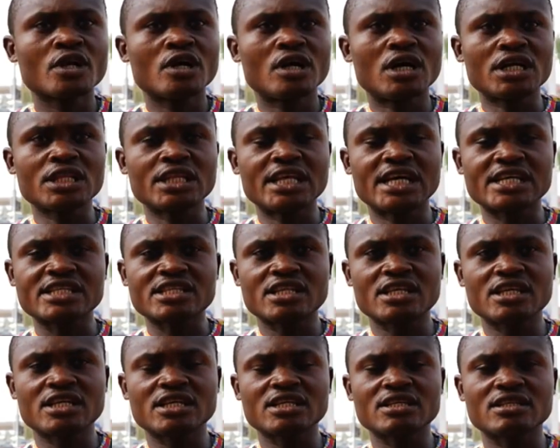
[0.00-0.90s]

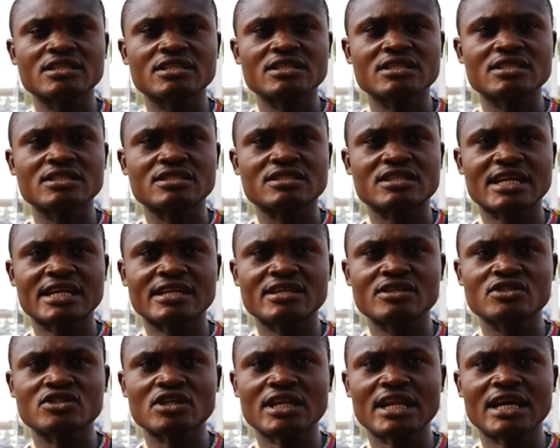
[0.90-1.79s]
Honestly,
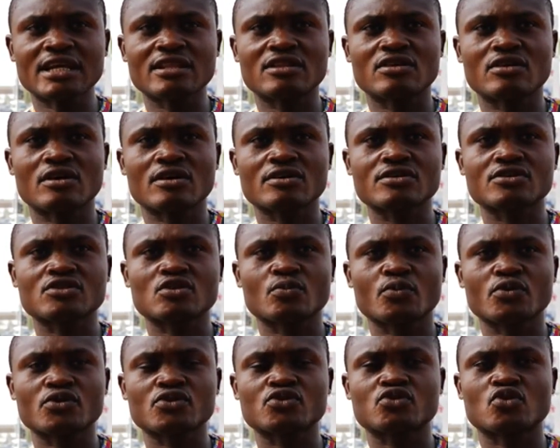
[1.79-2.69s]
traditional drugs are
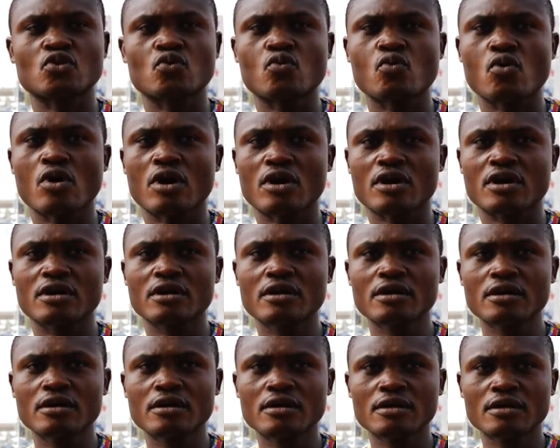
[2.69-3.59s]
supposed to work
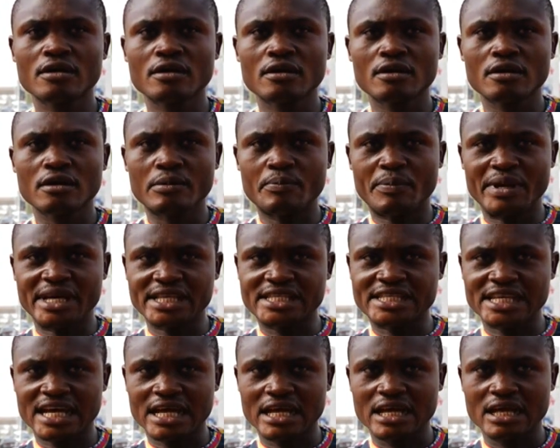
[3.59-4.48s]

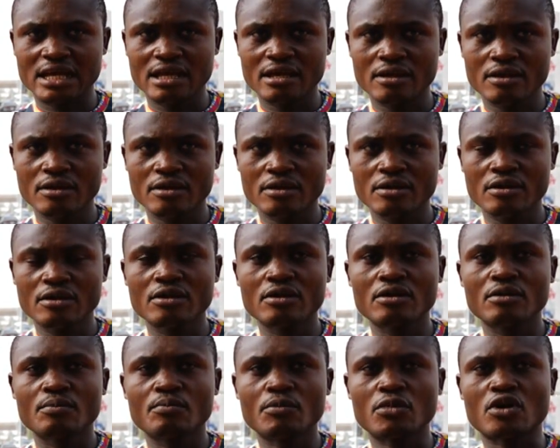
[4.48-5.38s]
better
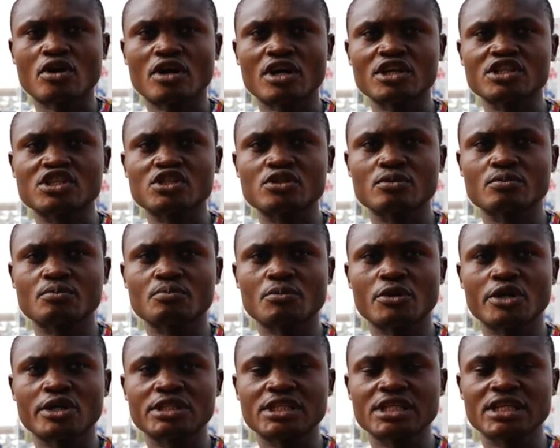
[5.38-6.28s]
because
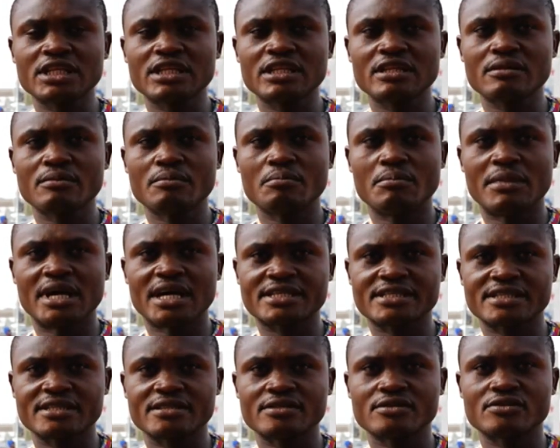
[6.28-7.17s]
modern
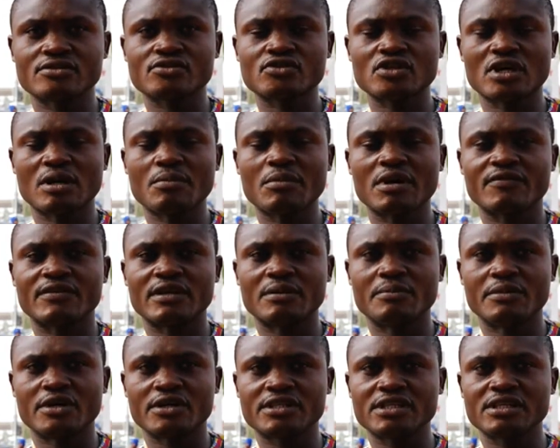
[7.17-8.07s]
medicine, some of
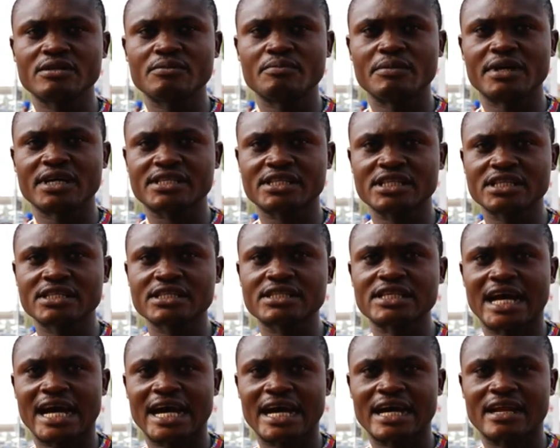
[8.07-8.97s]
the modern
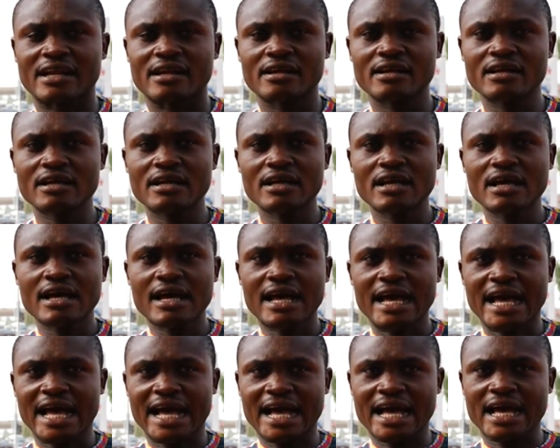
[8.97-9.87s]
medicines are
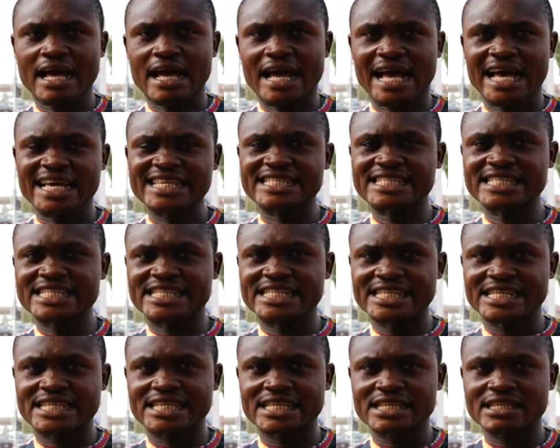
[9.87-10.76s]

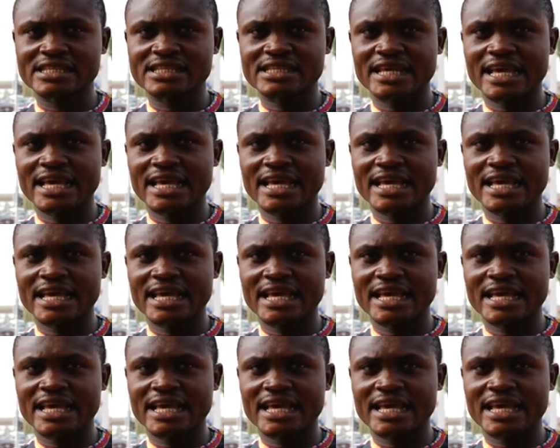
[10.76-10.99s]
acidic.